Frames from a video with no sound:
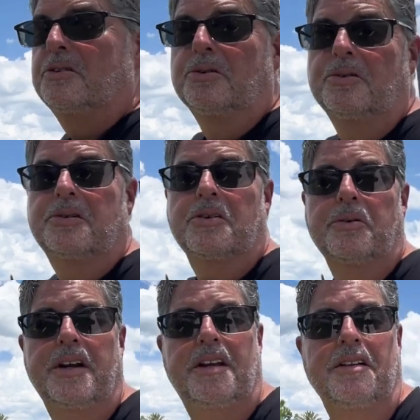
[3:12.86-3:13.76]
cool
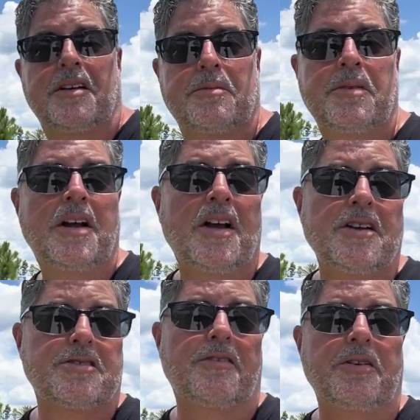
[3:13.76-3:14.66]
curriculum,
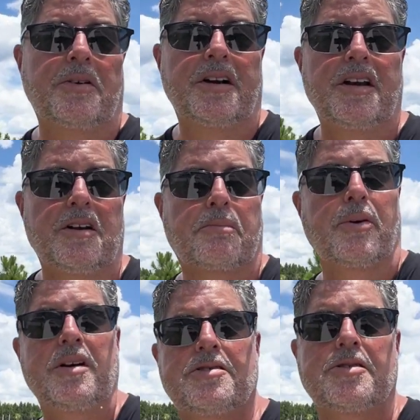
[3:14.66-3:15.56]
so if you want to get your
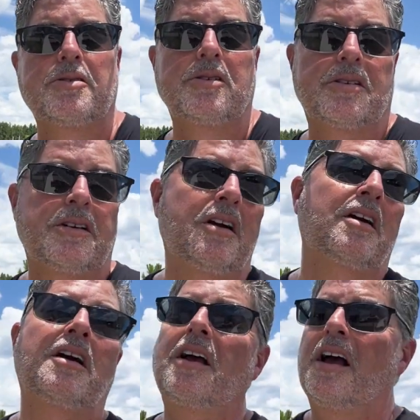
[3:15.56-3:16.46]
preschooler
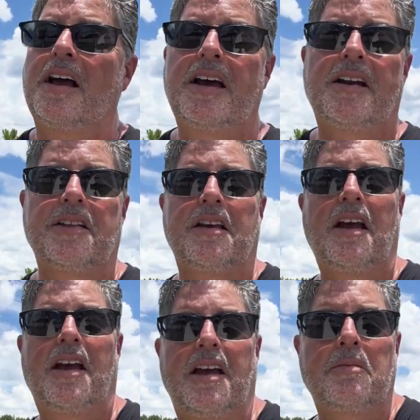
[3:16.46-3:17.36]
ahead of the
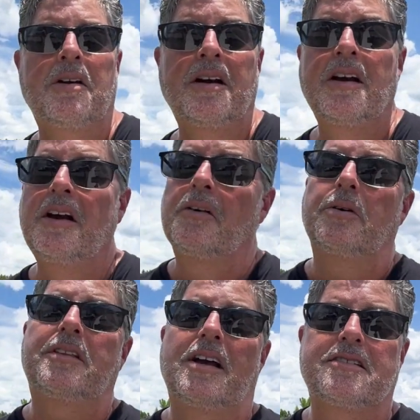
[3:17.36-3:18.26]
game
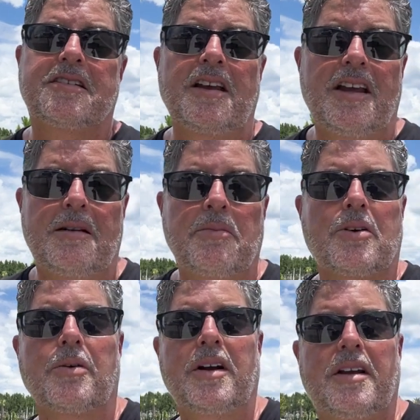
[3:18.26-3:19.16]
with that STEAM
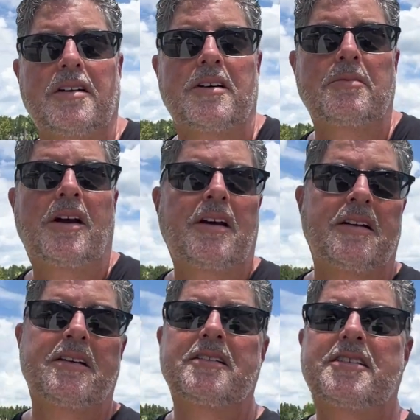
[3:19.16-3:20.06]
curriculum,
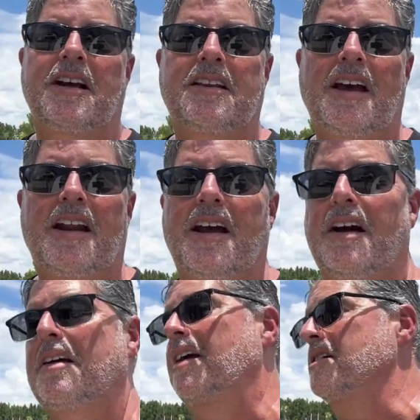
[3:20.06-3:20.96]
check that
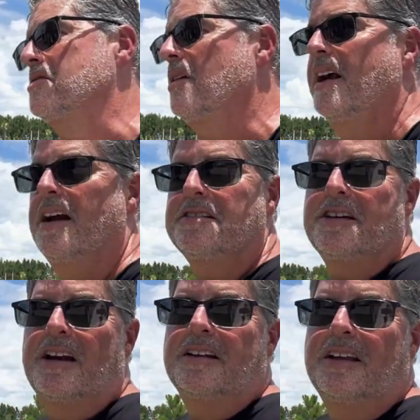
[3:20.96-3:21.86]
out. And it's right
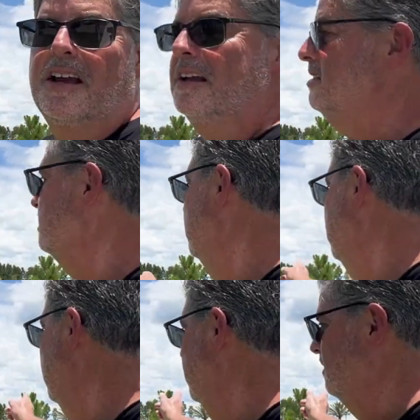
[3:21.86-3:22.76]
outside the gates
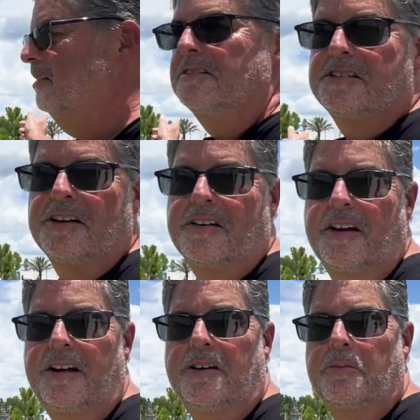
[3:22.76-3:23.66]
of
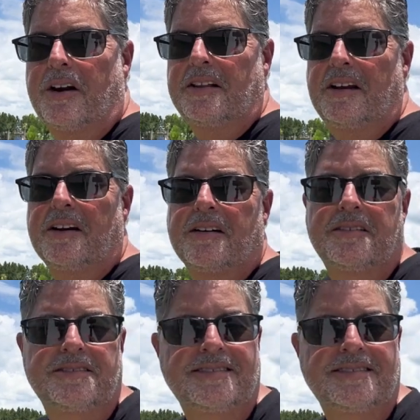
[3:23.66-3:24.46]
Cherry Elm, right there.